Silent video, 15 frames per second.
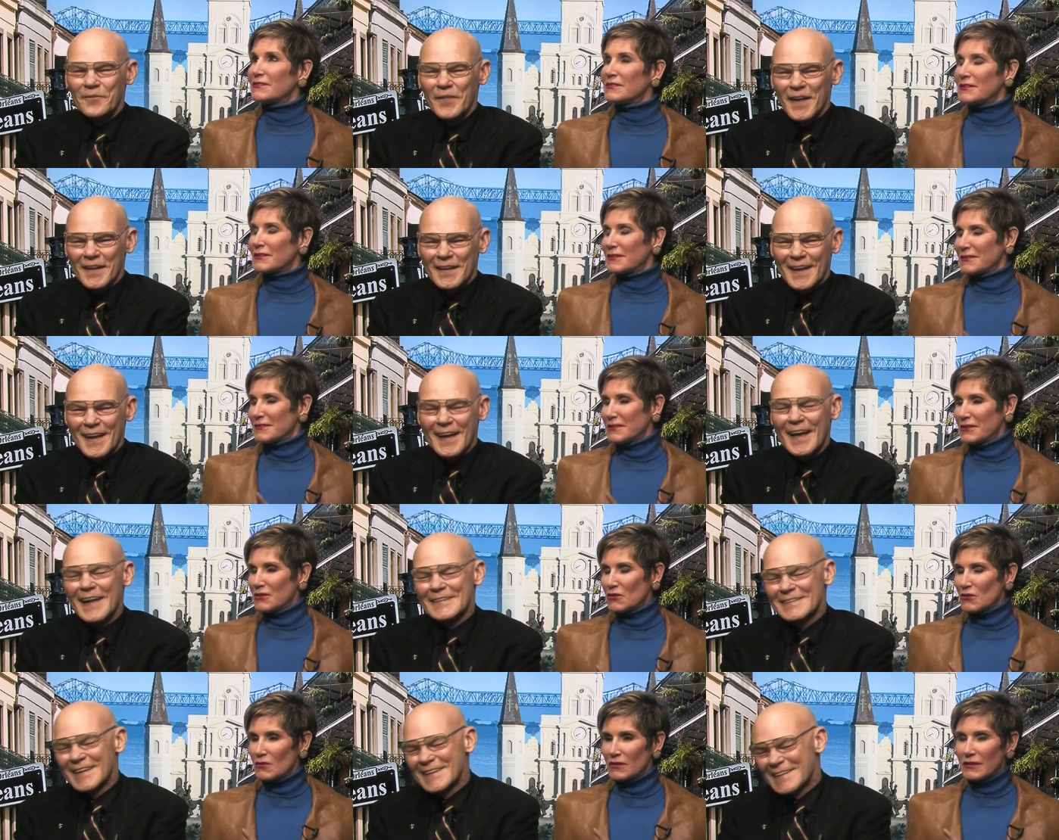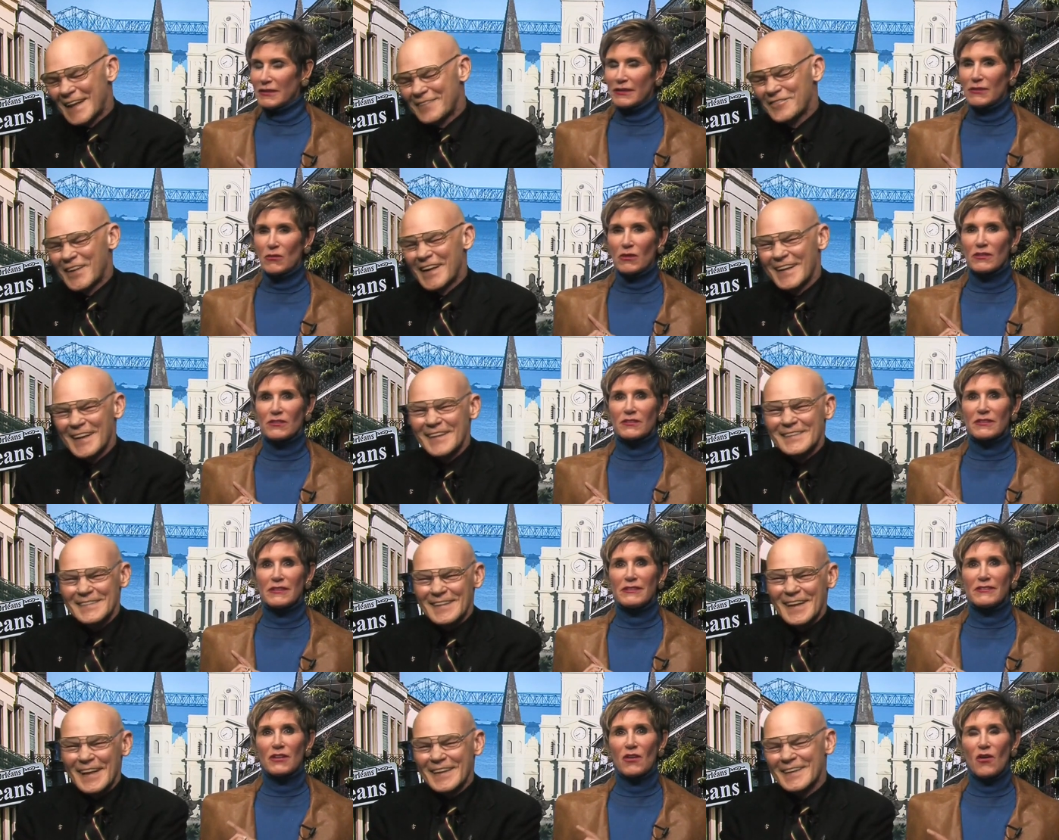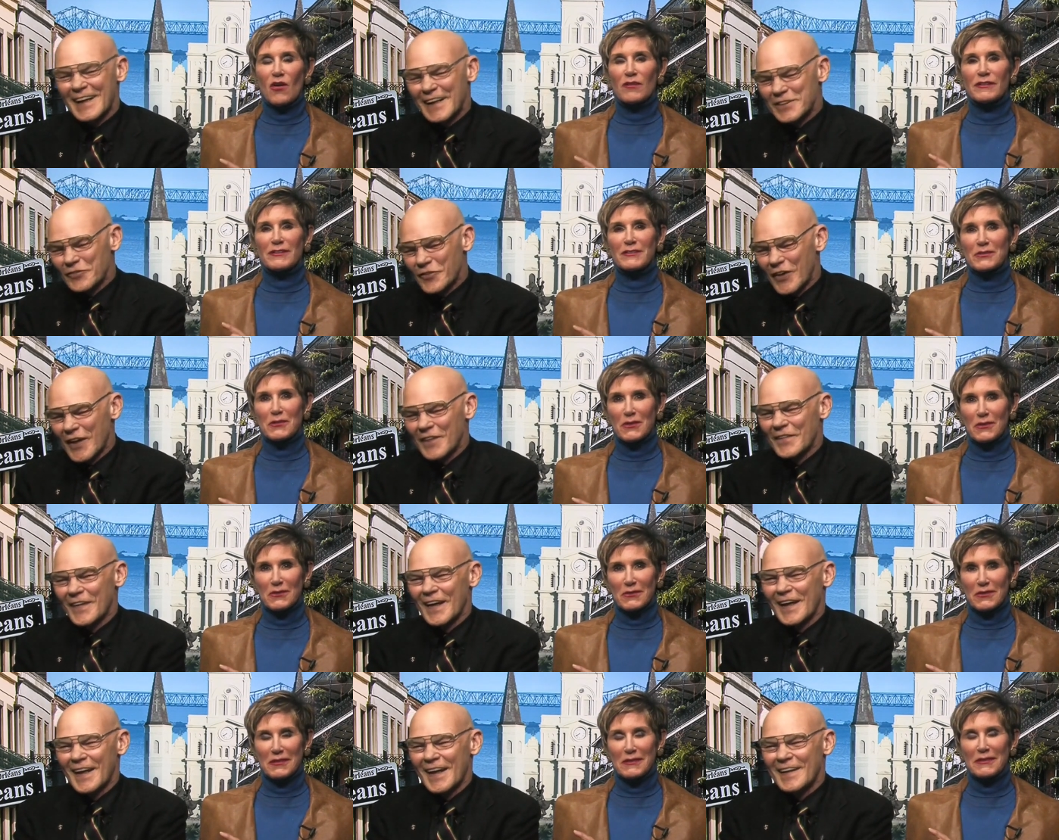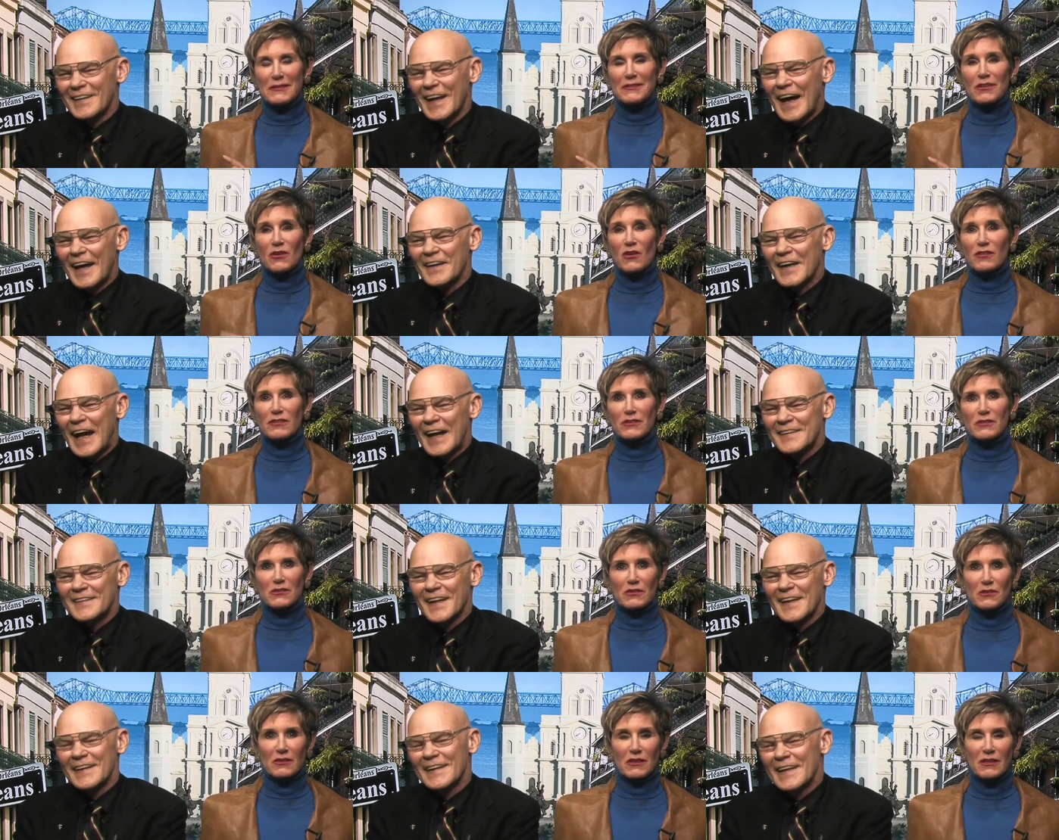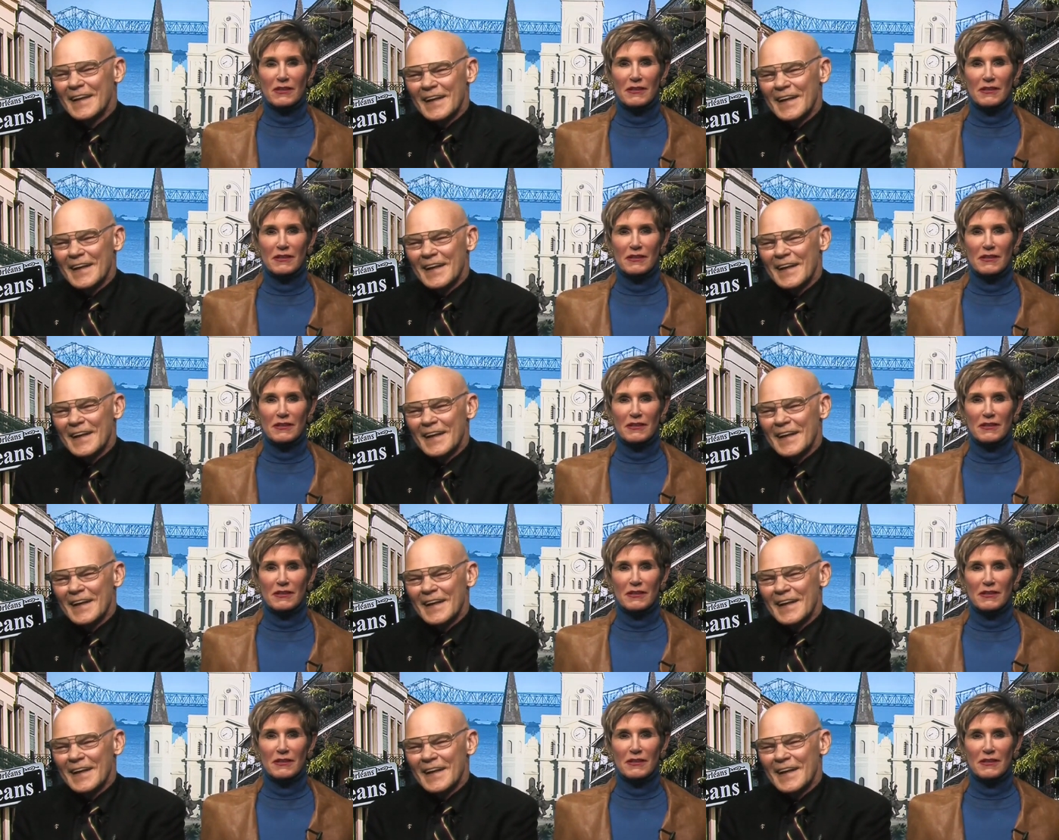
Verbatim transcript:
Speaker 1: I meant now to You, he, was, he told the truth. He told I, the I, truth.